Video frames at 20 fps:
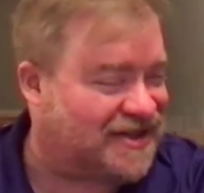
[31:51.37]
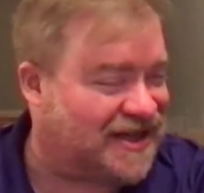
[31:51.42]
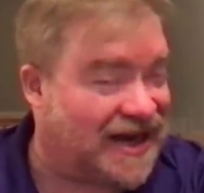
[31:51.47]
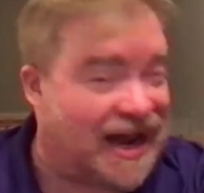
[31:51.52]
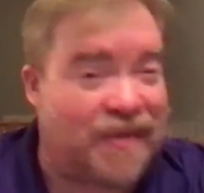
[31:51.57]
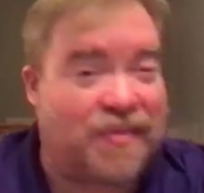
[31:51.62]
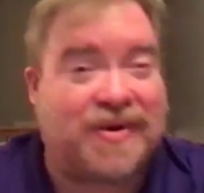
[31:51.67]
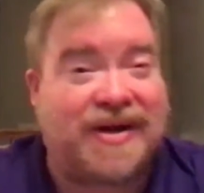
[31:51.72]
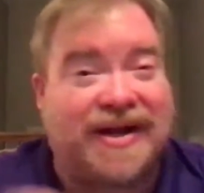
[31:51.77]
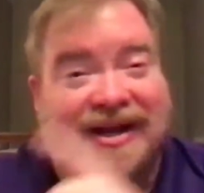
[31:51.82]

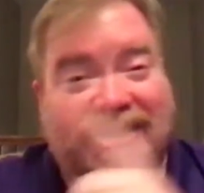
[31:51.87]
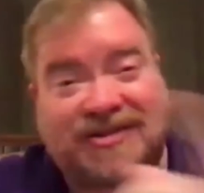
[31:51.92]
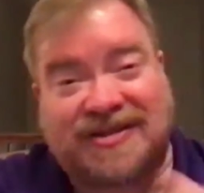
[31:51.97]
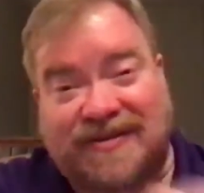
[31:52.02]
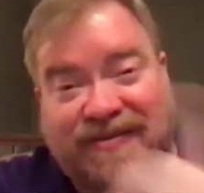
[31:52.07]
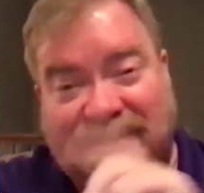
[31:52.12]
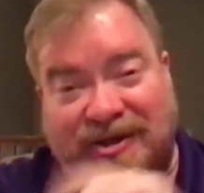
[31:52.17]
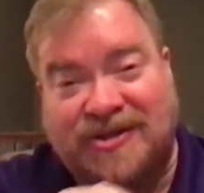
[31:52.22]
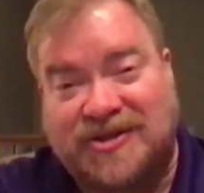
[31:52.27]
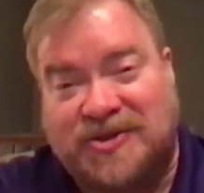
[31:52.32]
I want to hear
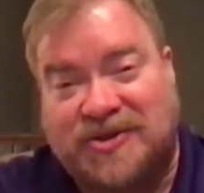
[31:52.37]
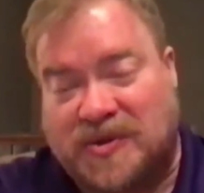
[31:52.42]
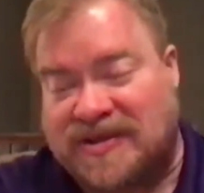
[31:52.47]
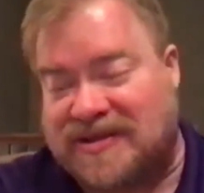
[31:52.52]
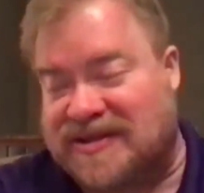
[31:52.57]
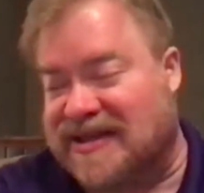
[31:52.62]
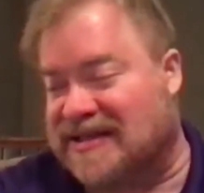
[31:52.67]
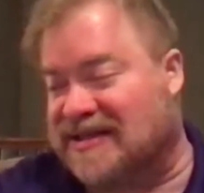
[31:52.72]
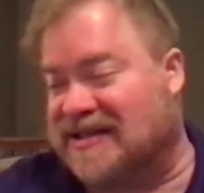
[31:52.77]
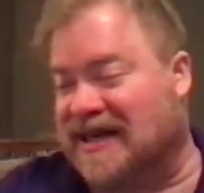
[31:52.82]
some of your stories
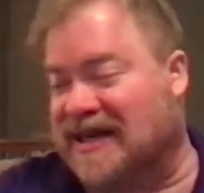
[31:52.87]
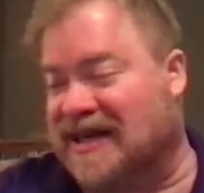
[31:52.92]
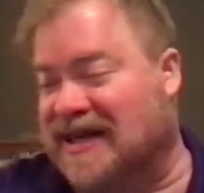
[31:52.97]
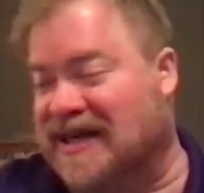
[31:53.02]
next time.